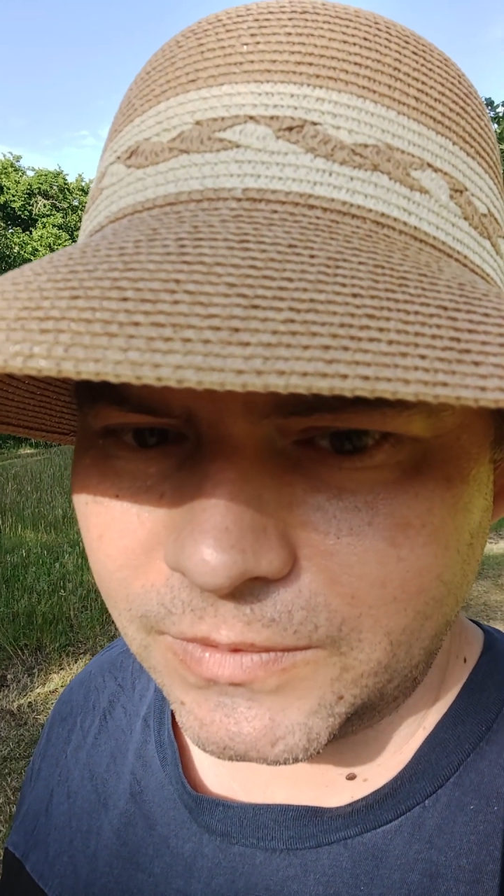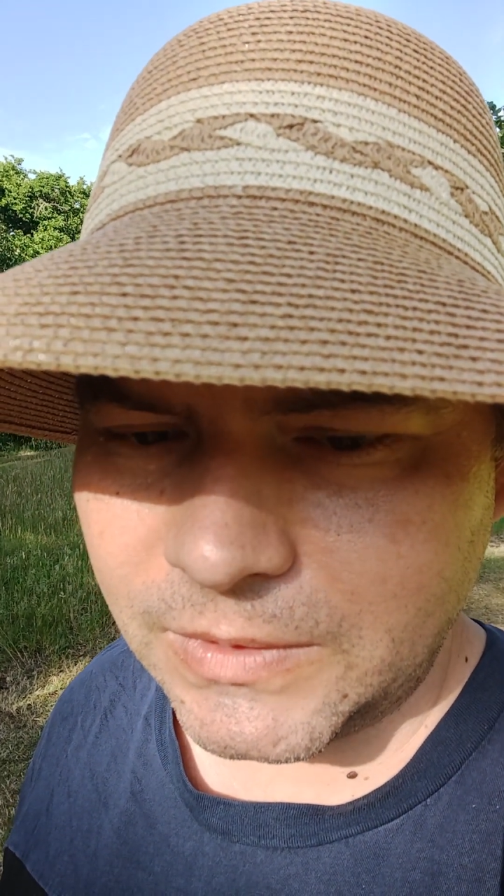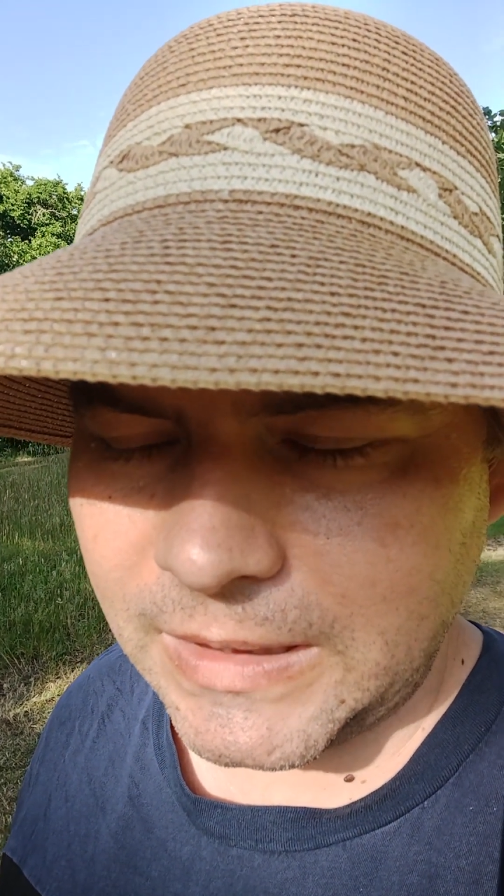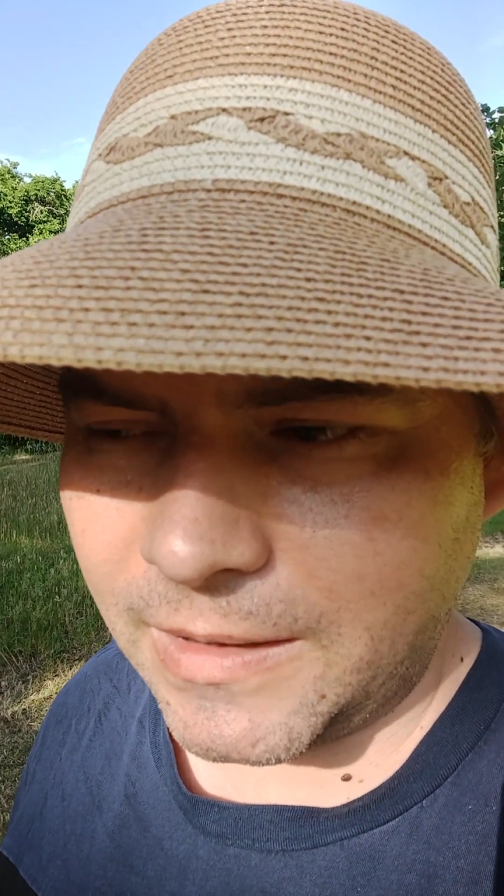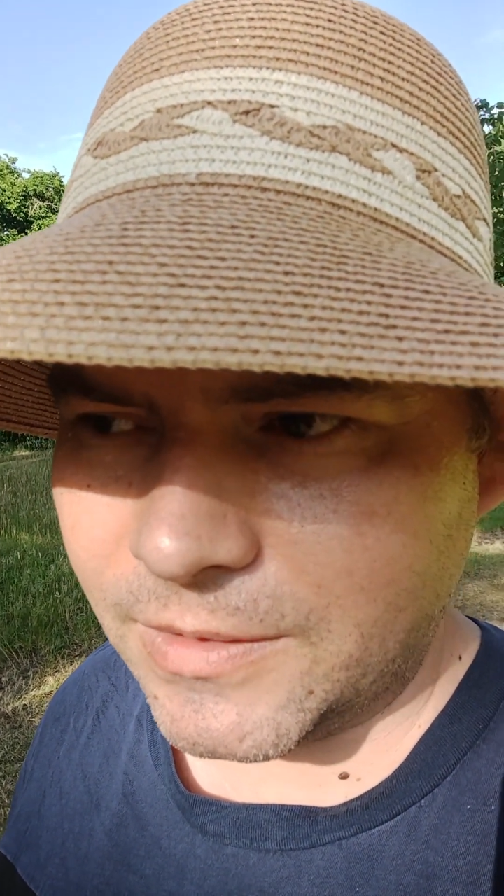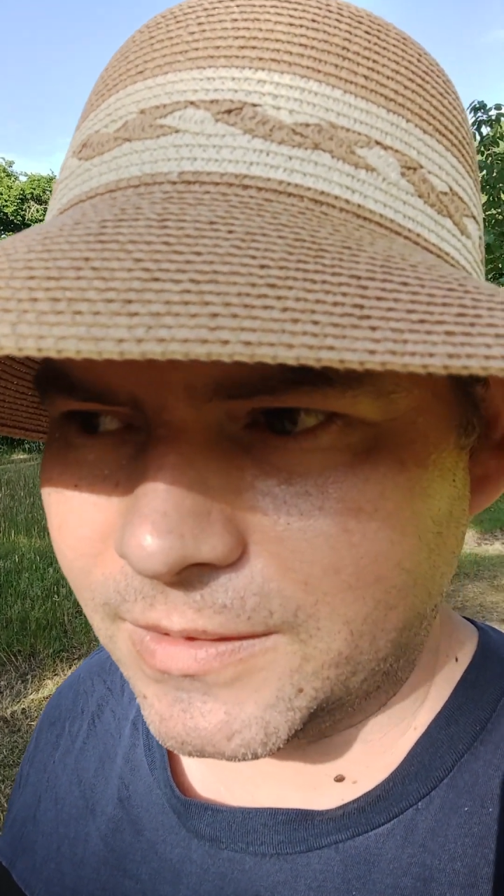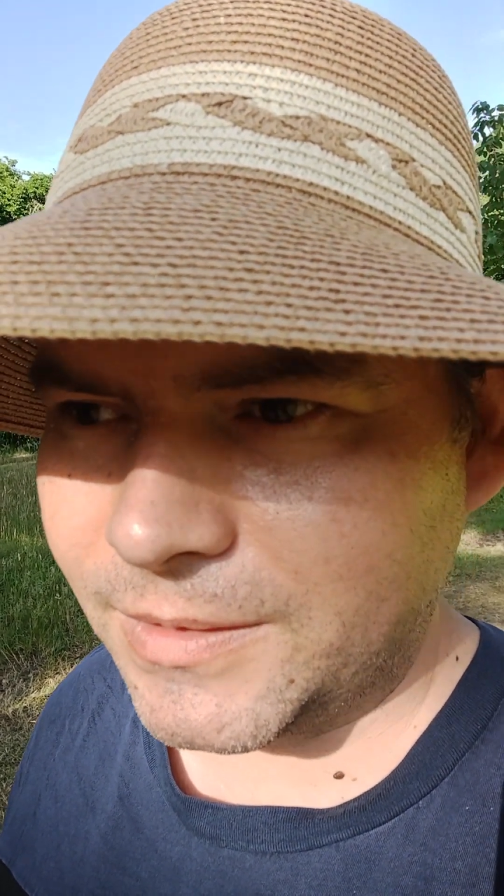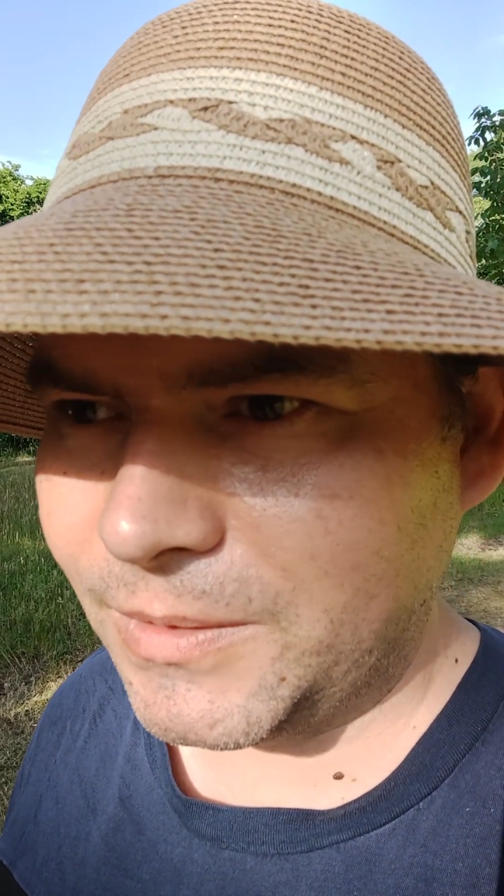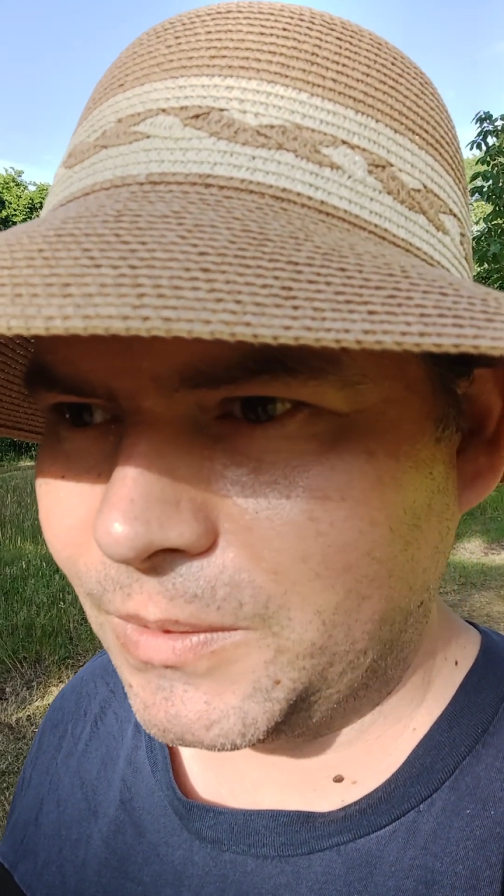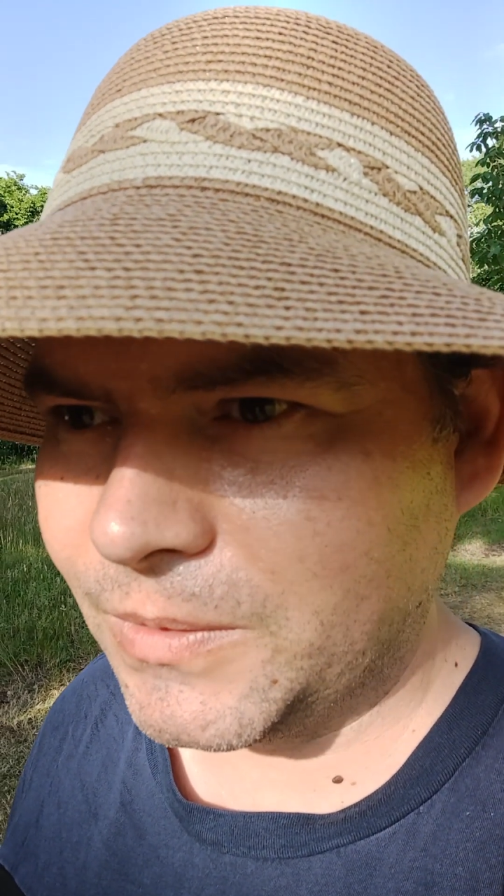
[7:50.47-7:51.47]
the
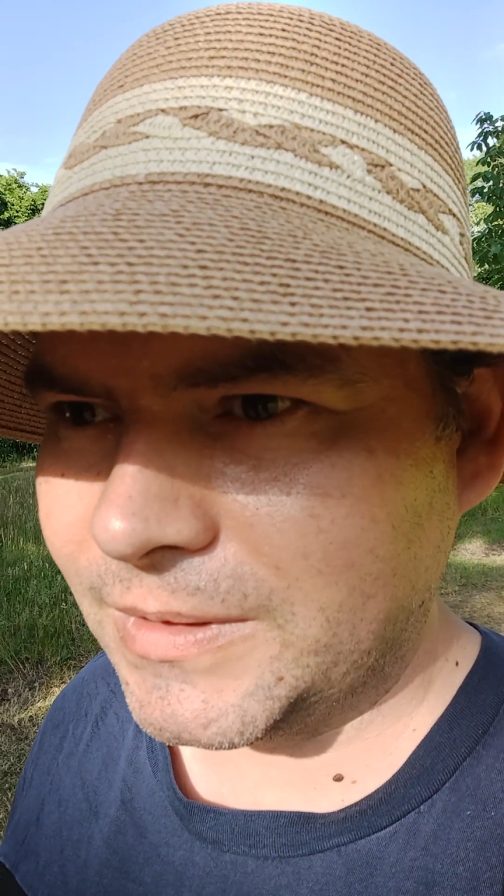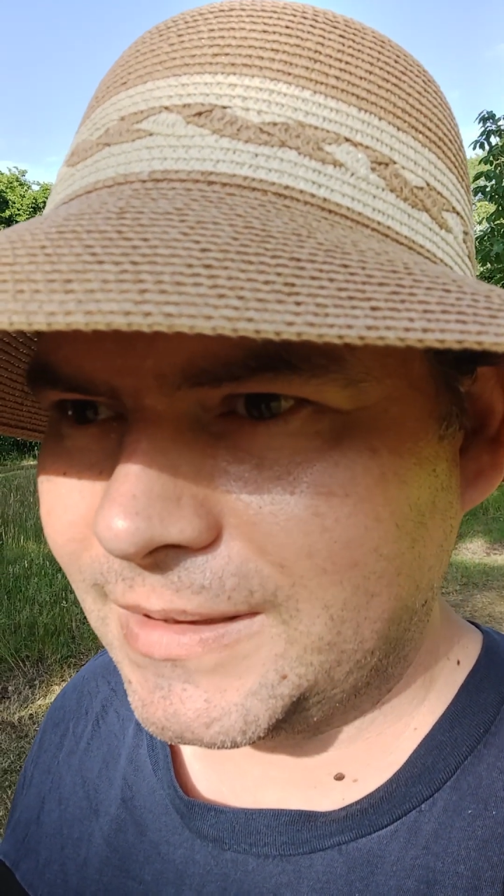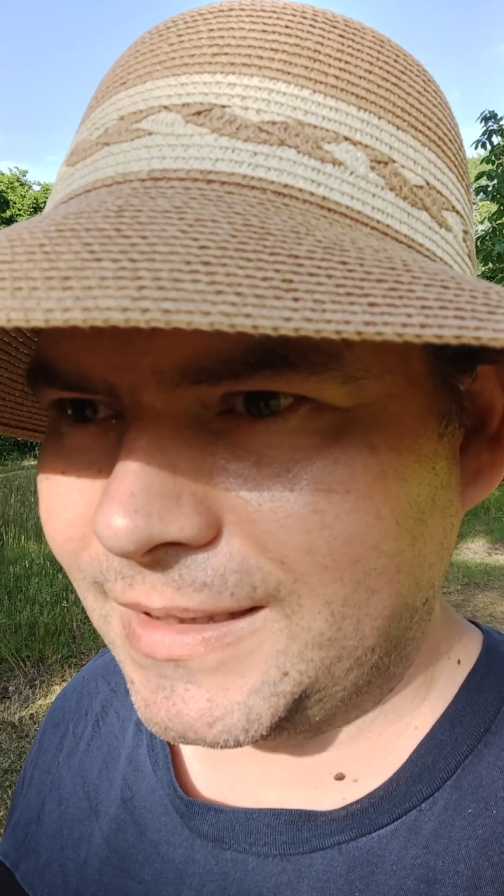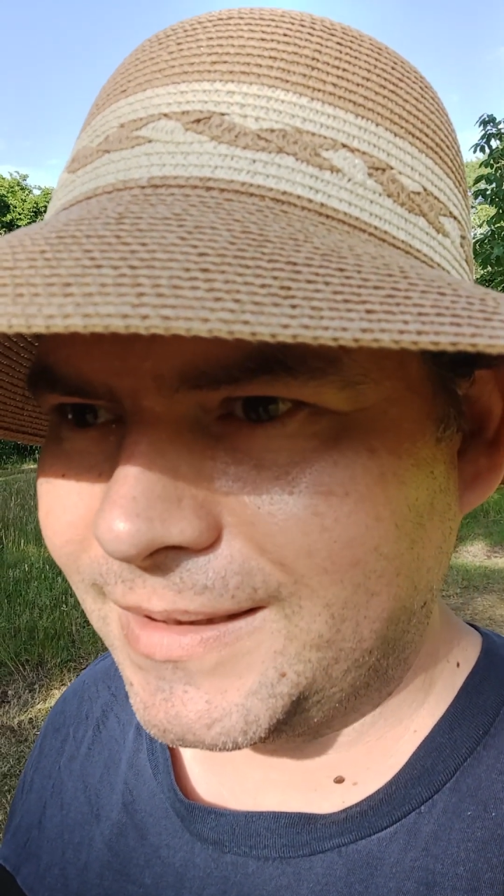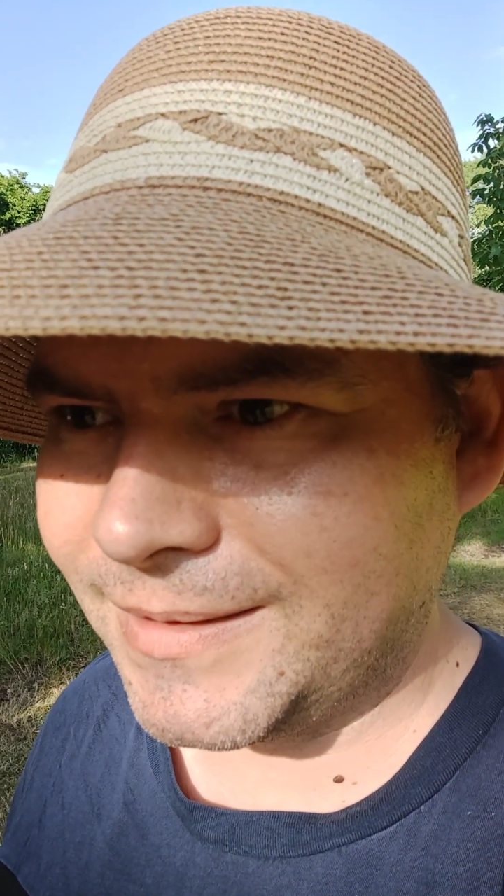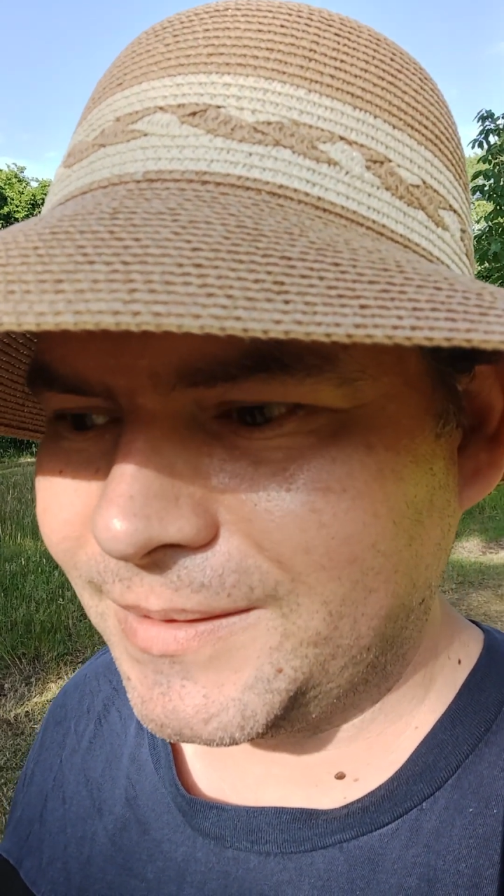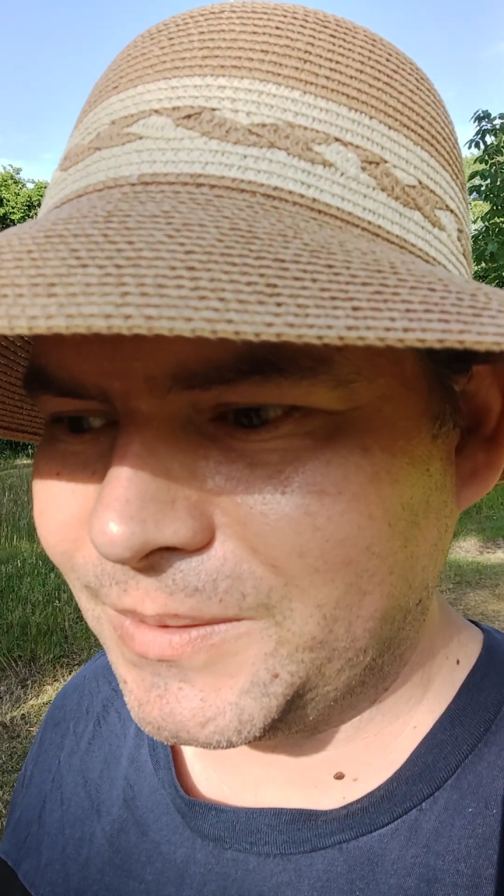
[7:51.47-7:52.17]
ancient stones and,